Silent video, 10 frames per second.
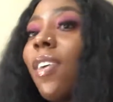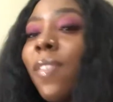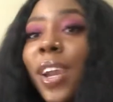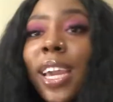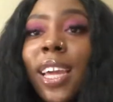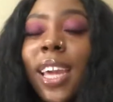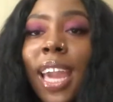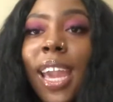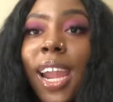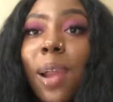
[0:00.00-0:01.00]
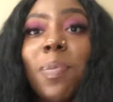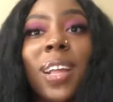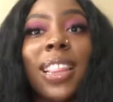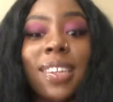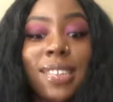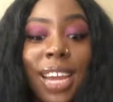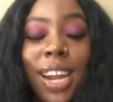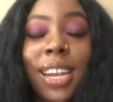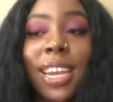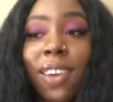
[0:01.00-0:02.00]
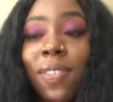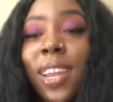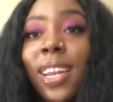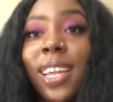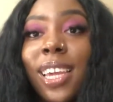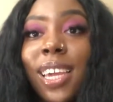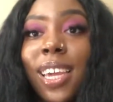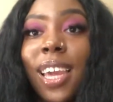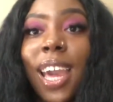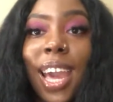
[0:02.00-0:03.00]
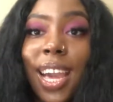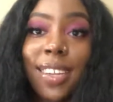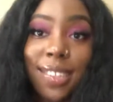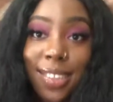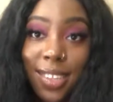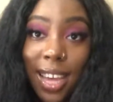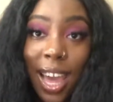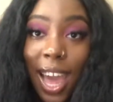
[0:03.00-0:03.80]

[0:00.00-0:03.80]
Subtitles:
very good hair, but this hair definitely has